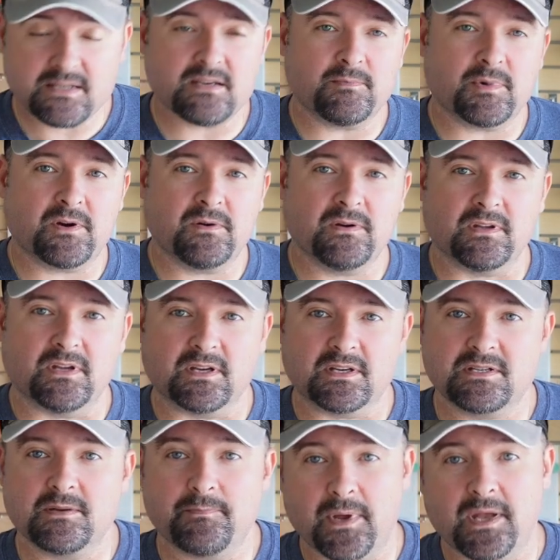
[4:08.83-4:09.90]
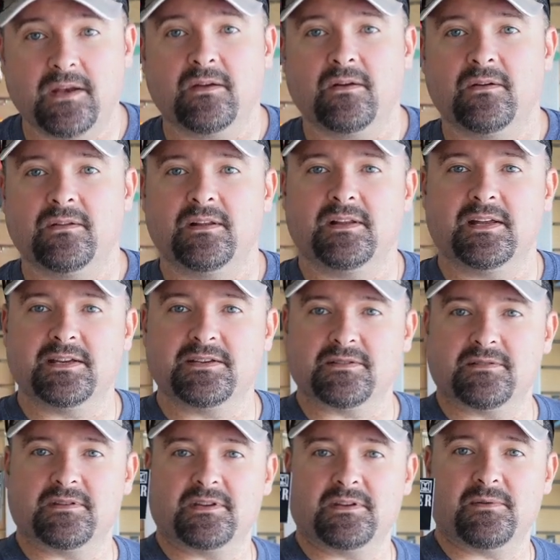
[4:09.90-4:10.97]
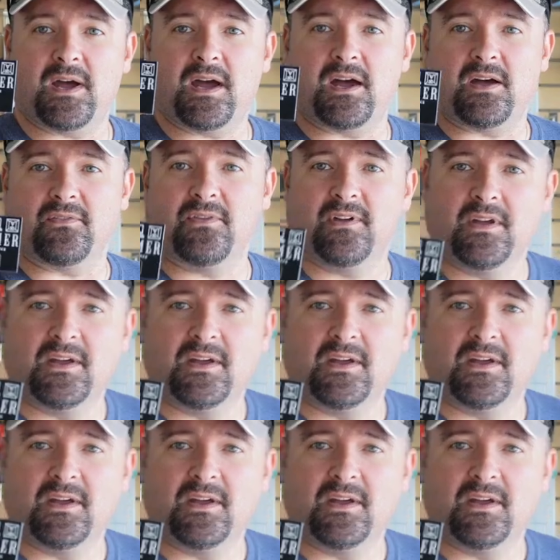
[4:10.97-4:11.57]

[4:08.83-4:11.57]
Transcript: some acrylics, depending on the laser that you have.